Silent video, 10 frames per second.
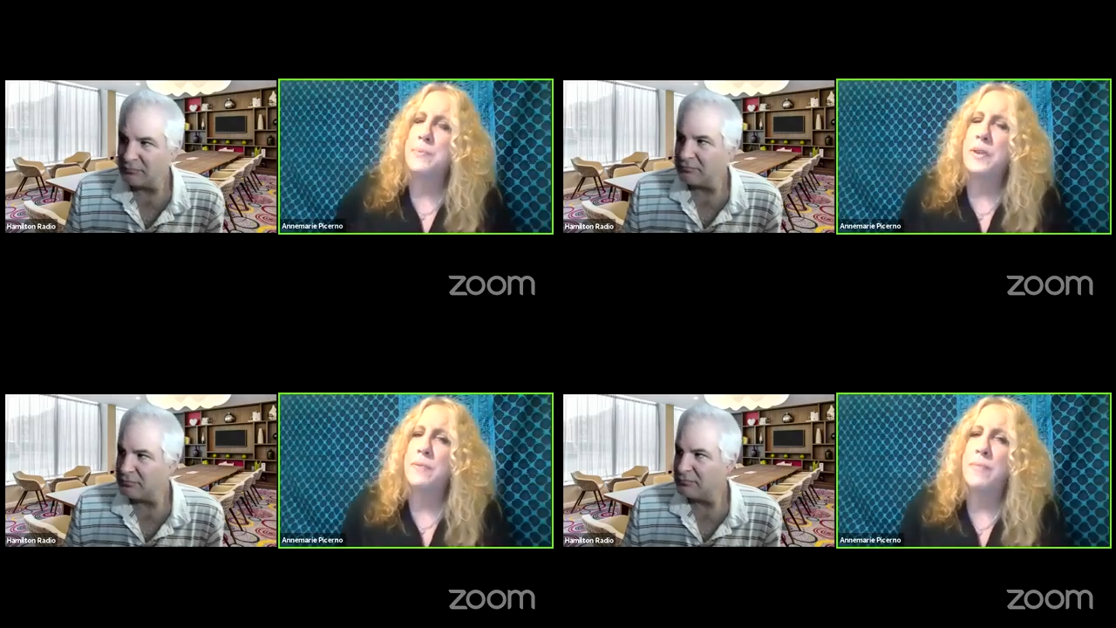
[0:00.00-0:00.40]

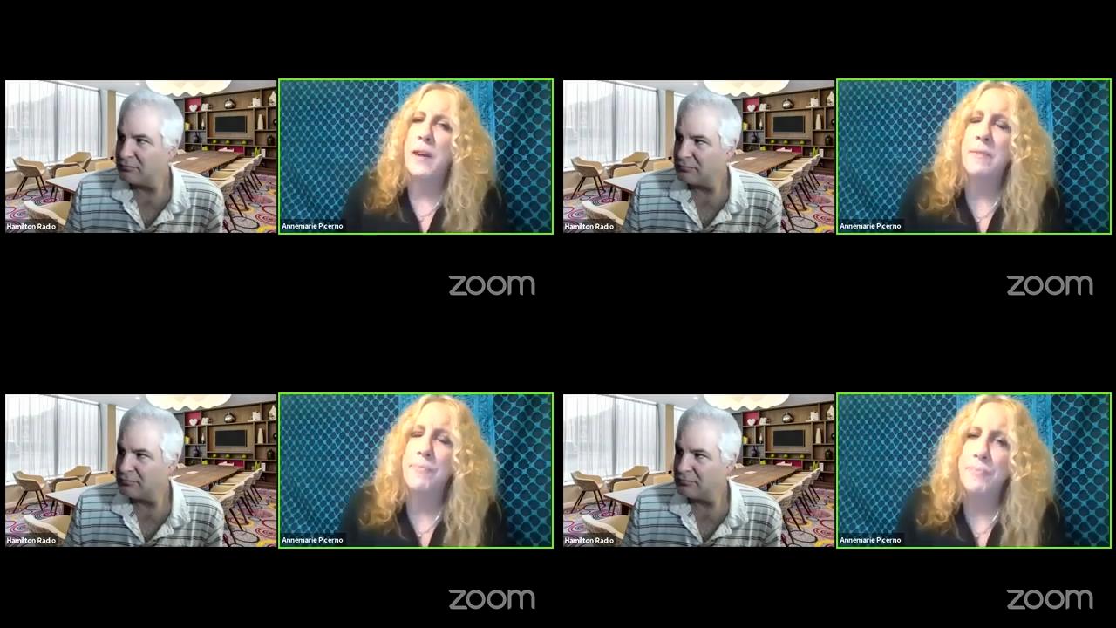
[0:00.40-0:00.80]
Speaker 1: than
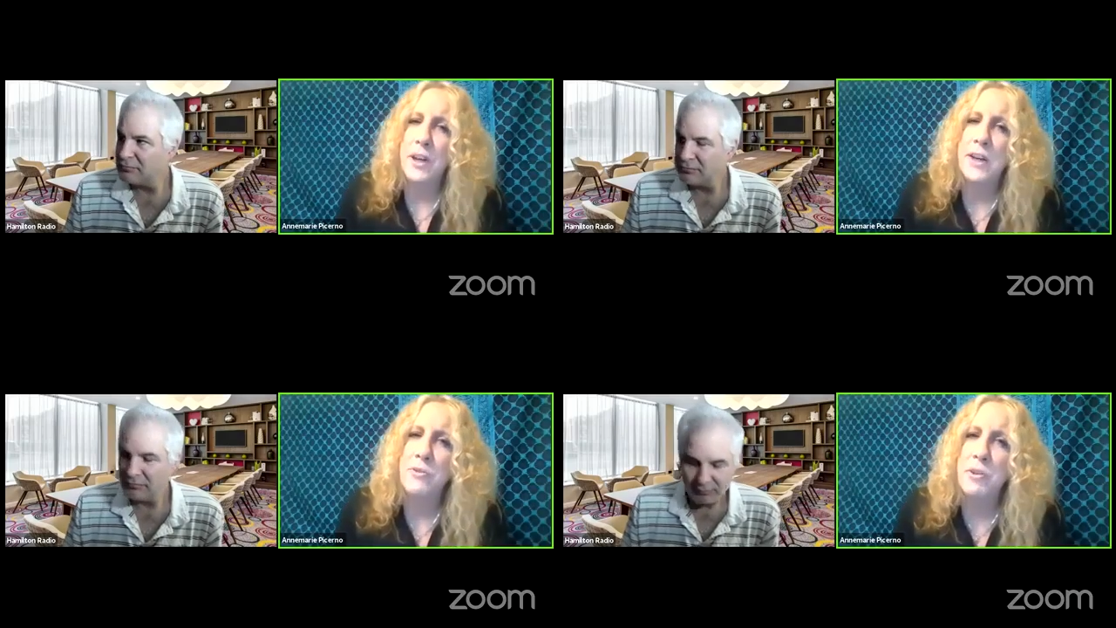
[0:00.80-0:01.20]
my
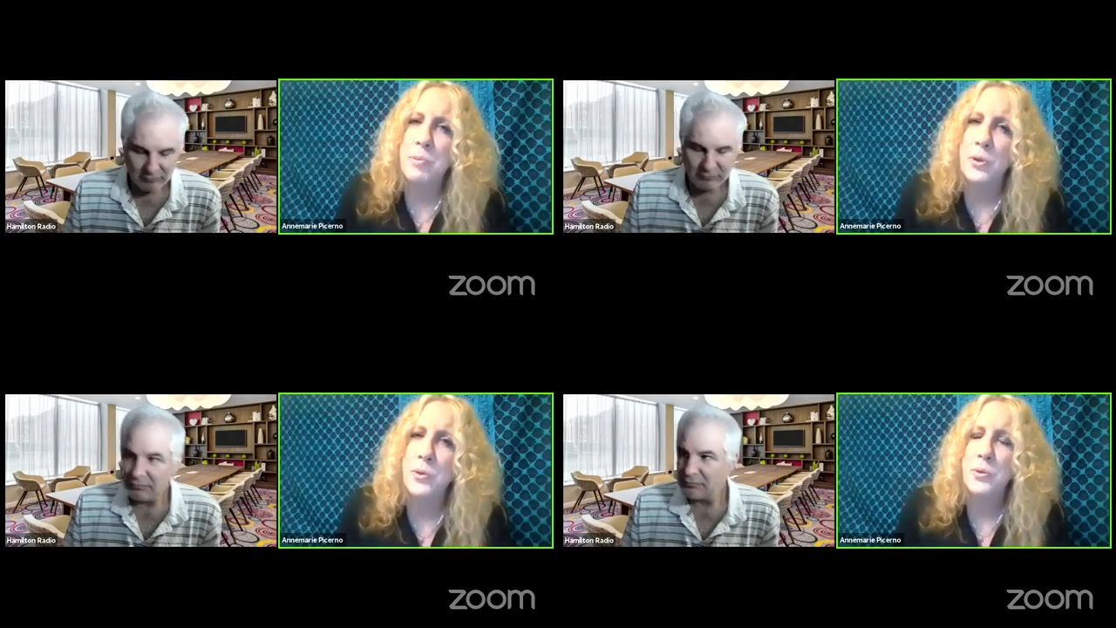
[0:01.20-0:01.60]
country
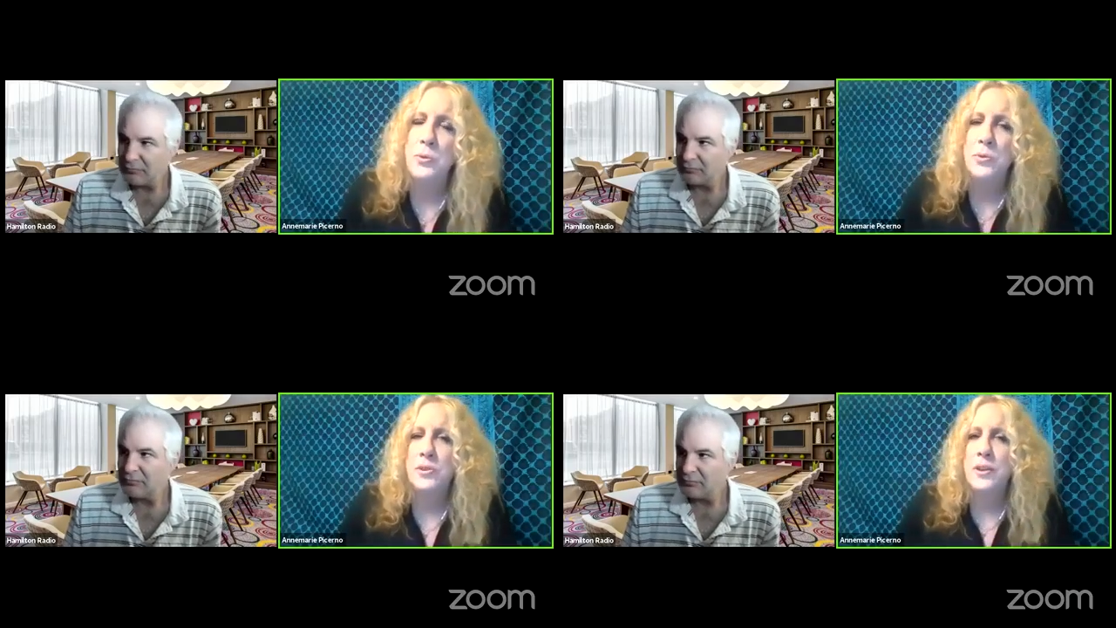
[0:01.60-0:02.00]

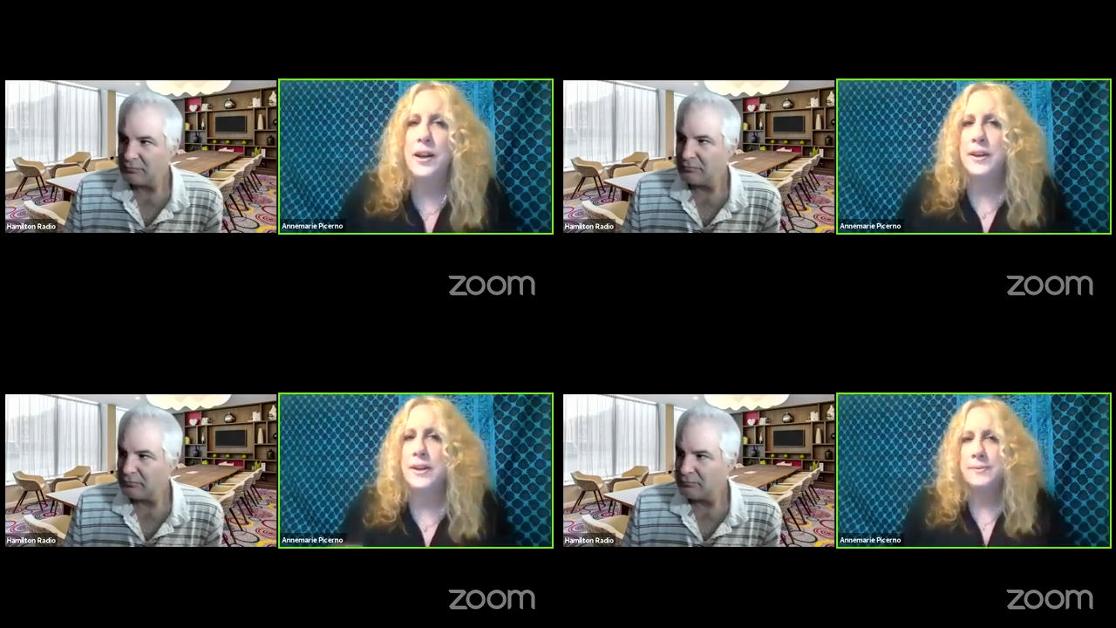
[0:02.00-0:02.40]
blues kind
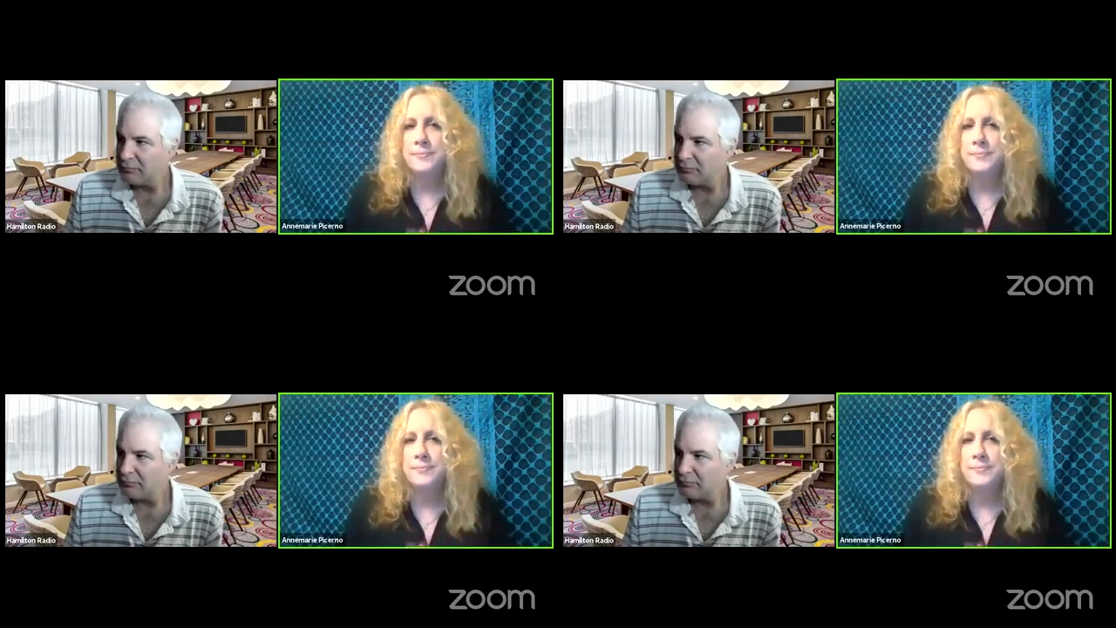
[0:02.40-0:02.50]
of